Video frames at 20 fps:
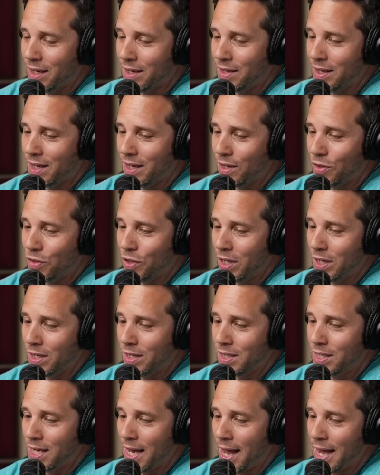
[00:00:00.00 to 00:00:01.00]
And then
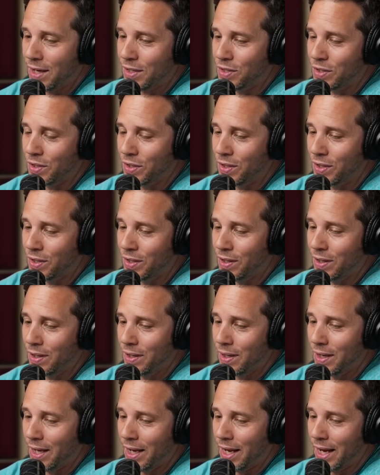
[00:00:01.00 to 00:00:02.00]
Athena attacked
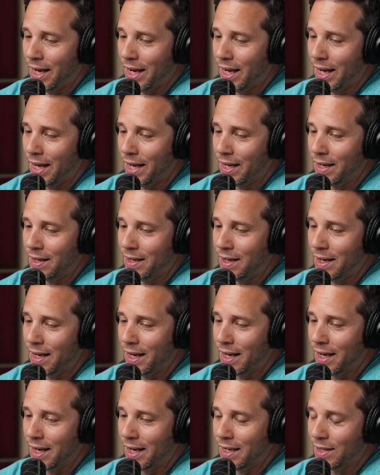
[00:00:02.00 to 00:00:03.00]
her. And
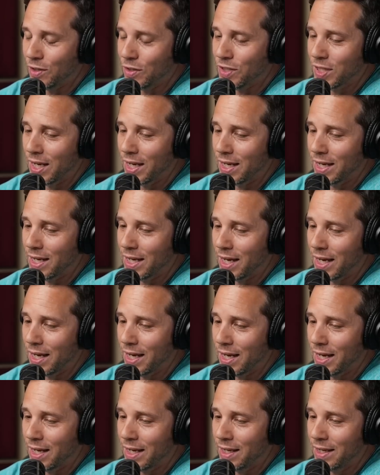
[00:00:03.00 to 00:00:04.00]
uh, looks like
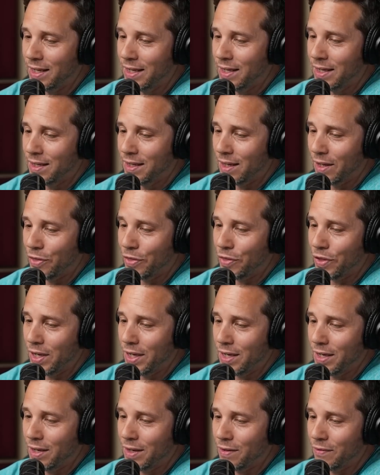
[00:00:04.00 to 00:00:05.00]
uh,
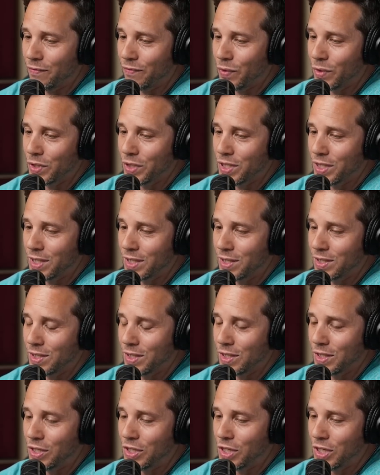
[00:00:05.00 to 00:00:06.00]
Athena
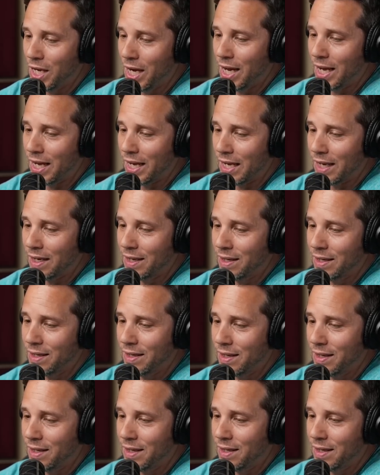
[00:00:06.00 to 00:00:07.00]
versus Jade
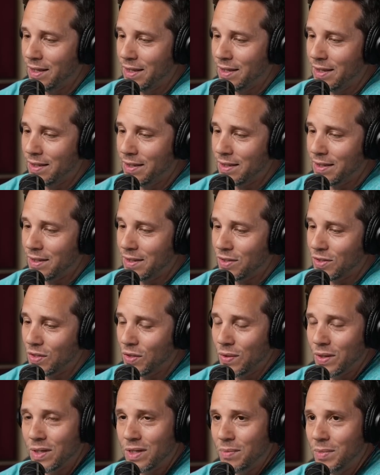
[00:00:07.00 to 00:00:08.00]
is
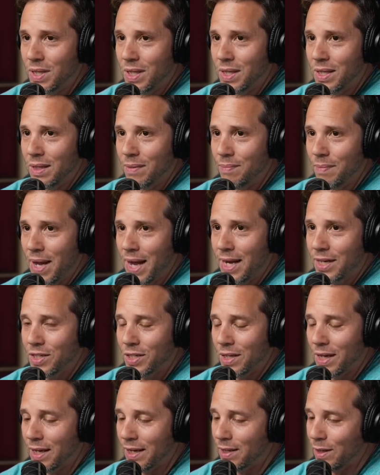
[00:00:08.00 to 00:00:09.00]
going to be the
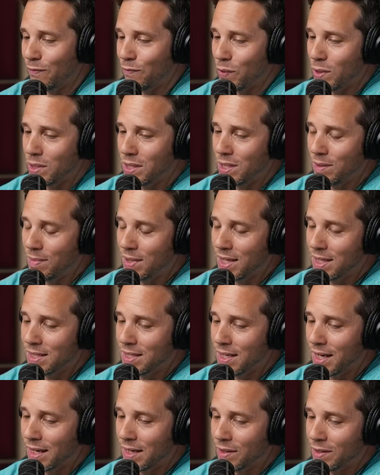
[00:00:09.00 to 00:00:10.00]
match likely for the
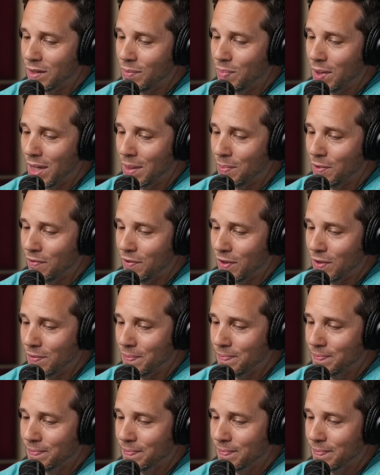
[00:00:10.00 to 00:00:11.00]
TBS title at the pay per
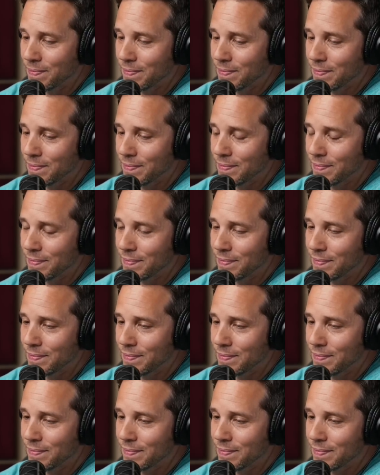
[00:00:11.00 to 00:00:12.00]
view. Who's had the best
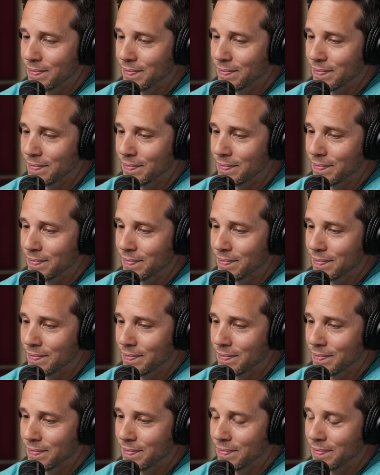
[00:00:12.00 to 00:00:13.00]
match with
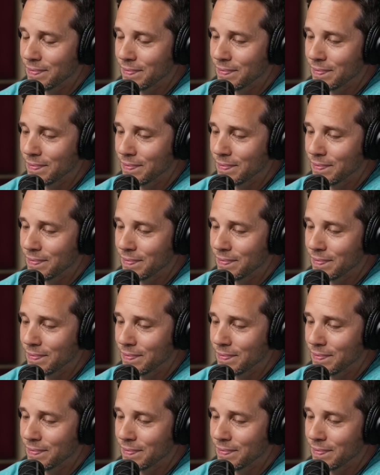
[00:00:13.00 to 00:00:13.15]
Jade?